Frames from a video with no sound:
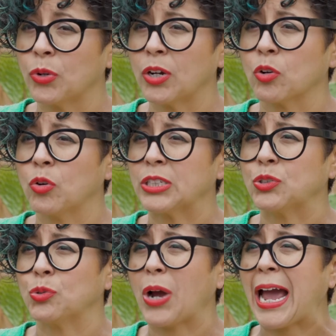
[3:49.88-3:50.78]
We are going
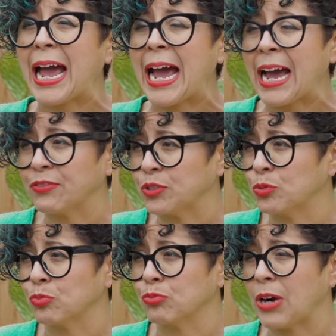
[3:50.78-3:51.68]
to have
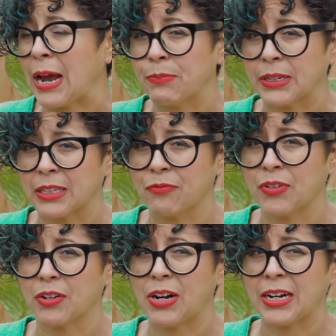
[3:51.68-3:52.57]
to rapidly
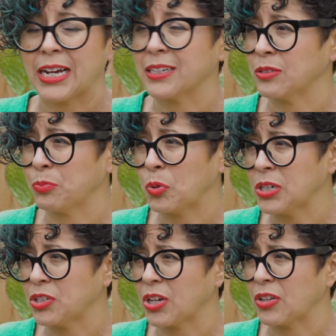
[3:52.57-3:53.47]
figure out how to
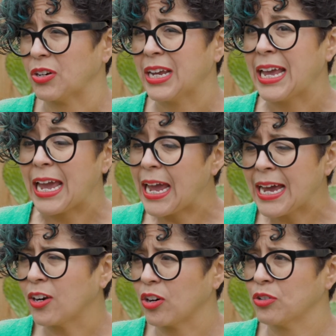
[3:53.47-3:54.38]
support each other
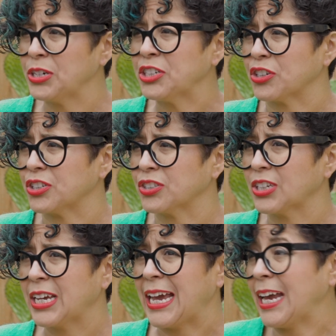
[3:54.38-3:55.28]
and our creatures
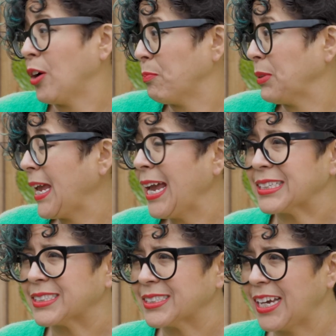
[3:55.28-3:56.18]
and our
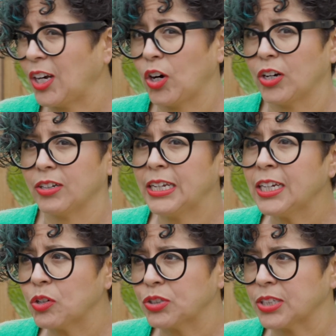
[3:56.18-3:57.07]
plants and our
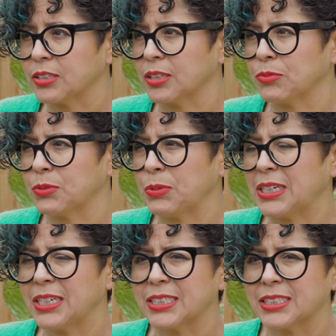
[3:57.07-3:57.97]
ecosystems
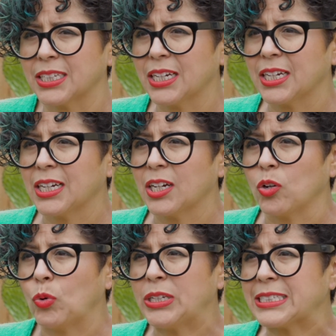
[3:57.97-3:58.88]
because
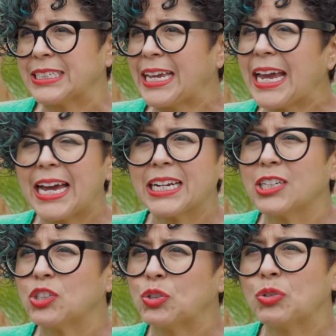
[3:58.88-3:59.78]
we just can't
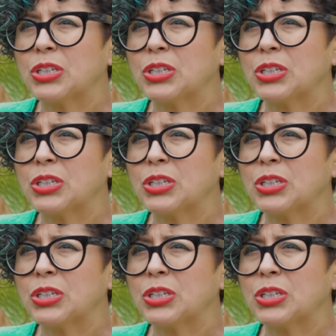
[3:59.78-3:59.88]
do